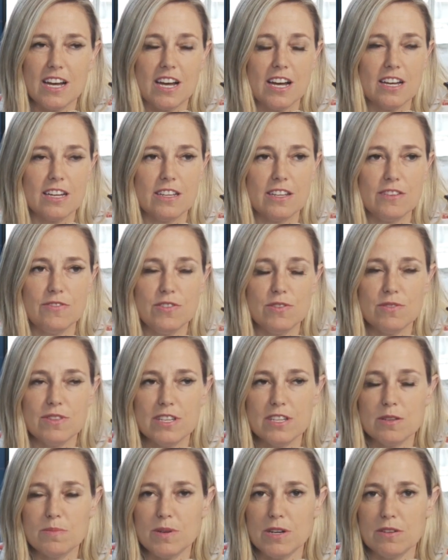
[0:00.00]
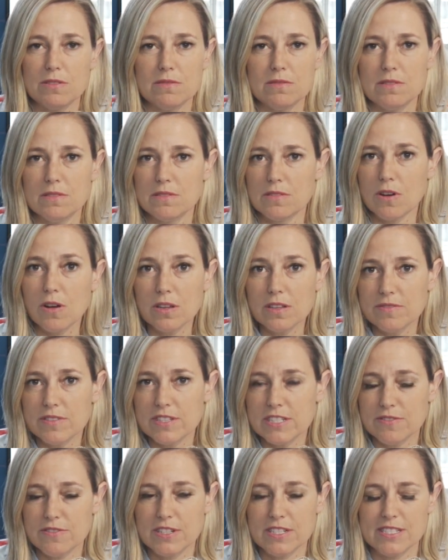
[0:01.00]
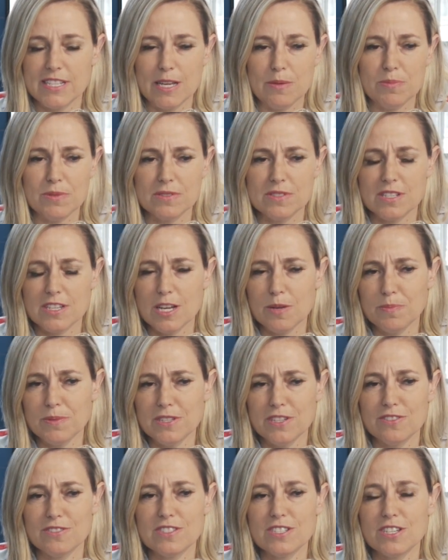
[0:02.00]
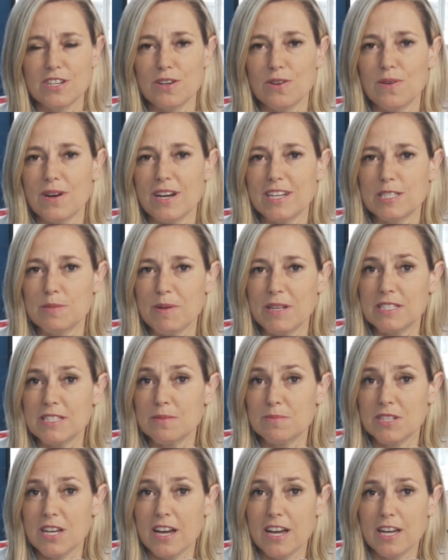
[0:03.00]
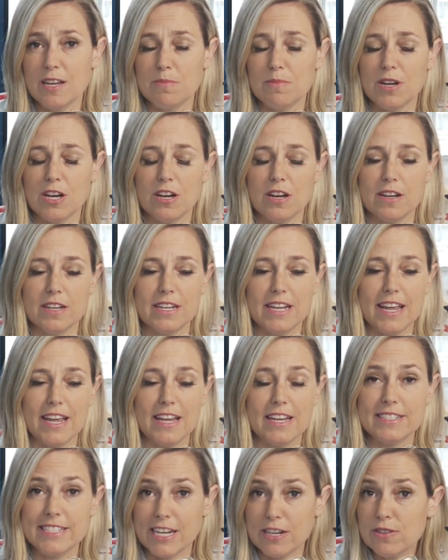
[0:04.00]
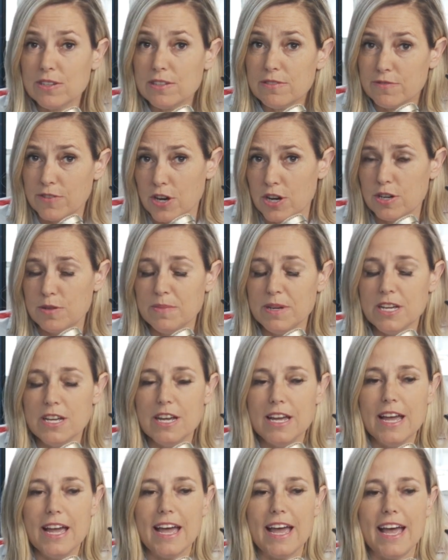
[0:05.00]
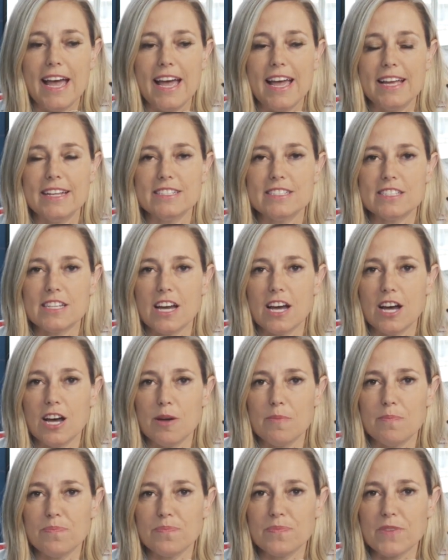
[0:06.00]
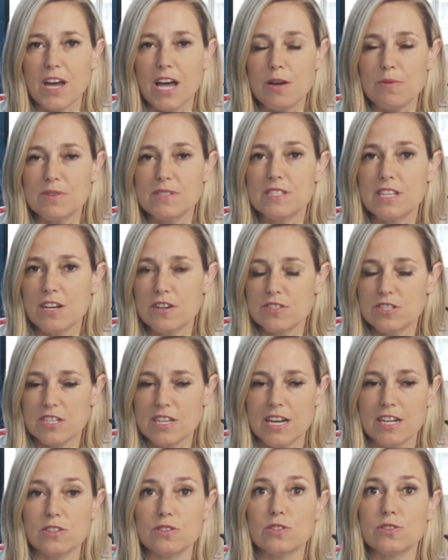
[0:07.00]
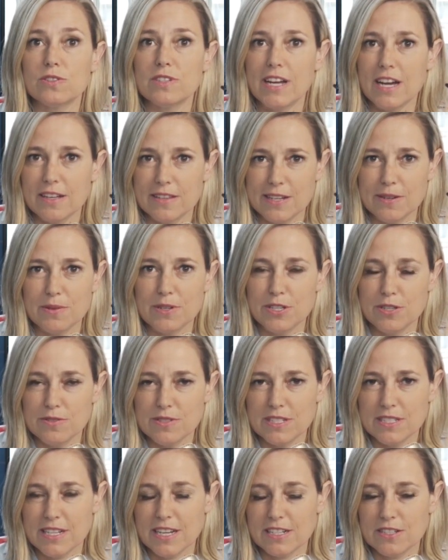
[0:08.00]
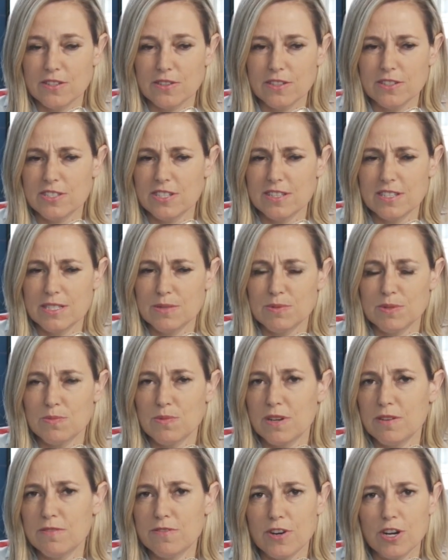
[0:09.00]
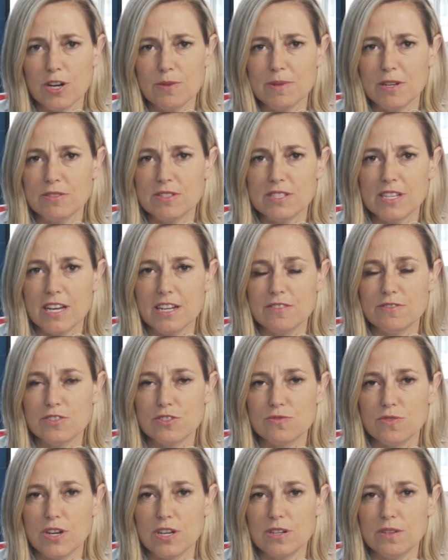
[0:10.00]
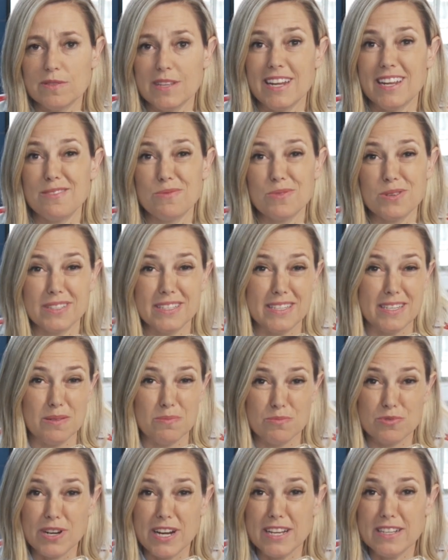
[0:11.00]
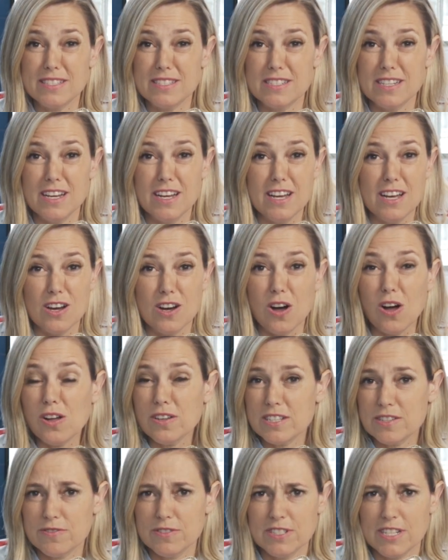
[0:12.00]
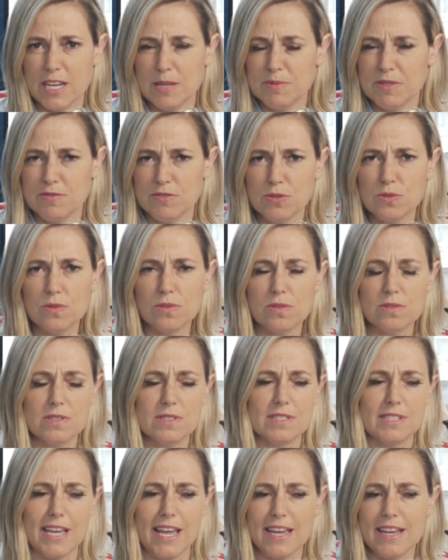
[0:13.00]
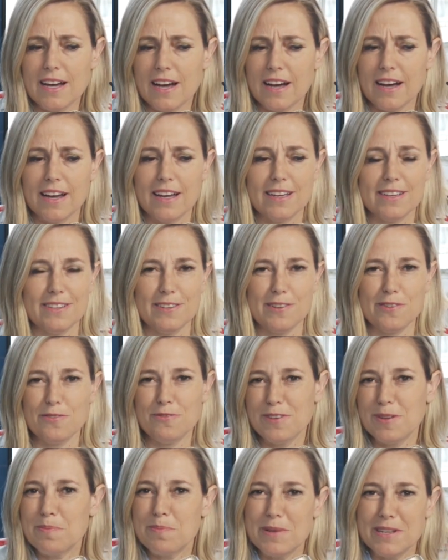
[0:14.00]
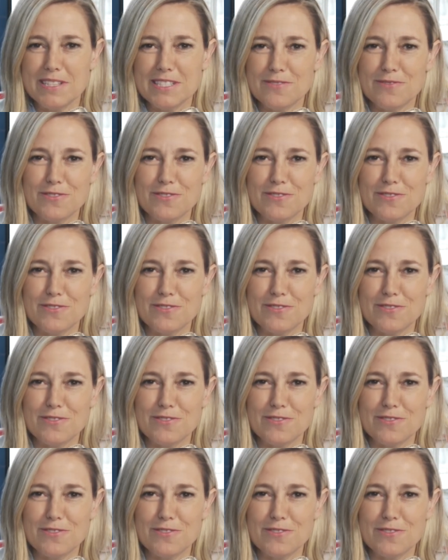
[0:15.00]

if you think about all of the different examples, a couple of years ago, I spent some time on a dairy farm, and I was there to kind of learn how they were using technology. This was one farm outside of Toronto that had really embraced all different types of tools, AI, Fitbits for